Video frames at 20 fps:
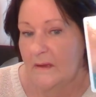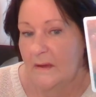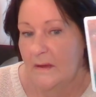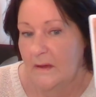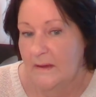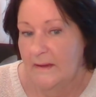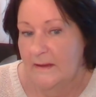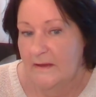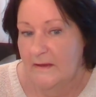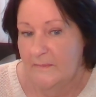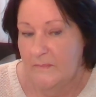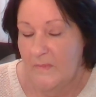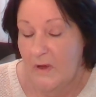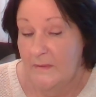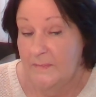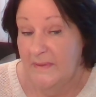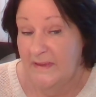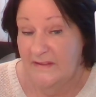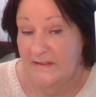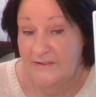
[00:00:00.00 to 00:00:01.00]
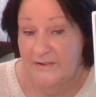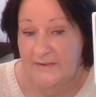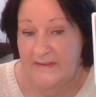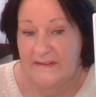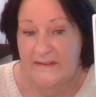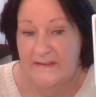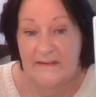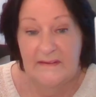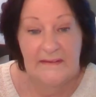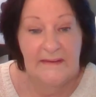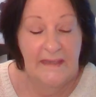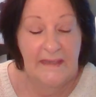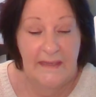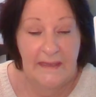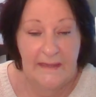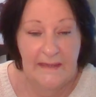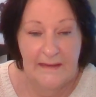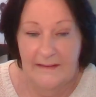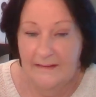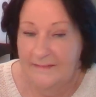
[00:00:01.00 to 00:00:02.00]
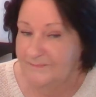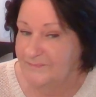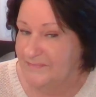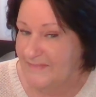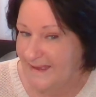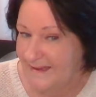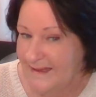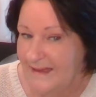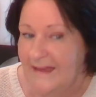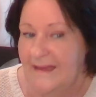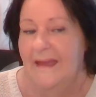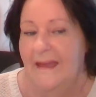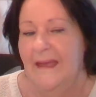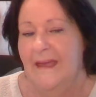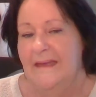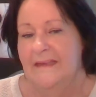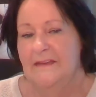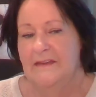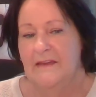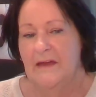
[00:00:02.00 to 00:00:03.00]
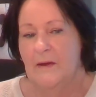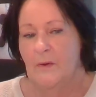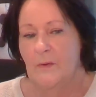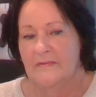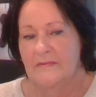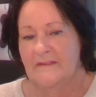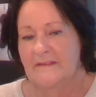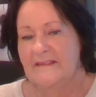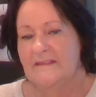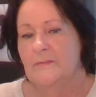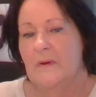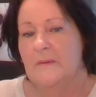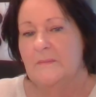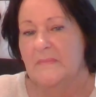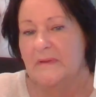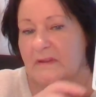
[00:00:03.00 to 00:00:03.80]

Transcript: I'd be interested to hear how you go on this one,